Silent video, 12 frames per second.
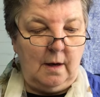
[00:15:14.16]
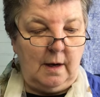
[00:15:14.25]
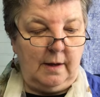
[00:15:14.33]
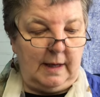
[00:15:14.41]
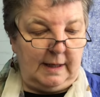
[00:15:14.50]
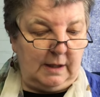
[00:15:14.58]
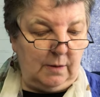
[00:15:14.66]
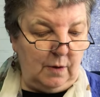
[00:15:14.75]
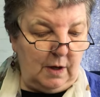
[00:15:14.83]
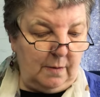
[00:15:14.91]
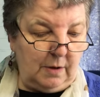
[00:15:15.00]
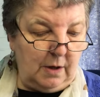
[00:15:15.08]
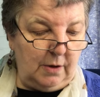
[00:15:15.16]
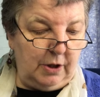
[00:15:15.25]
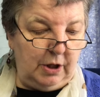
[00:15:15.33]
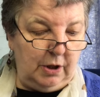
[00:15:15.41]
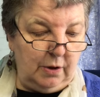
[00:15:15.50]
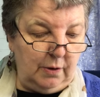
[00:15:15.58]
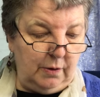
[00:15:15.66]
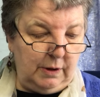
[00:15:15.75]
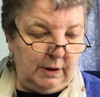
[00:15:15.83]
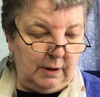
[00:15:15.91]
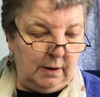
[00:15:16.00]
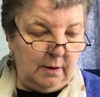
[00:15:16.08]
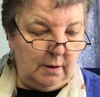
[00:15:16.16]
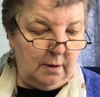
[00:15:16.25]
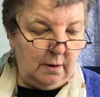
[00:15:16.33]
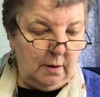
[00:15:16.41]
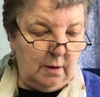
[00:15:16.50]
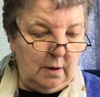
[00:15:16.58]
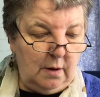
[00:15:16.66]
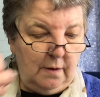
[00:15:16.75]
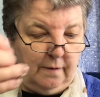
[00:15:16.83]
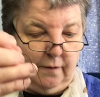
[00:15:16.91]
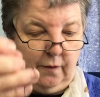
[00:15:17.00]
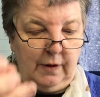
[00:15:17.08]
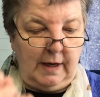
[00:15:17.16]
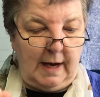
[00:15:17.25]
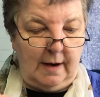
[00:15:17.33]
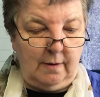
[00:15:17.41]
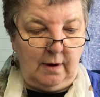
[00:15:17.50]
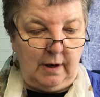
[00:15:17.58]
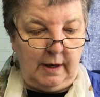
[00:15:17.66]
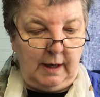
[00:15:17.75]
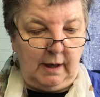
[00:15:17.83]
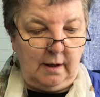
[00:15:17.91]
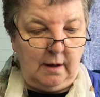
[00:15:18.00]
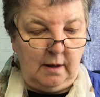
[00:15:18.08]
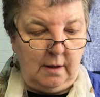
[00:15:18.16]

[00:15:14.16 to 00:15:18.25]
And that's the one I'm going to use for the outlining.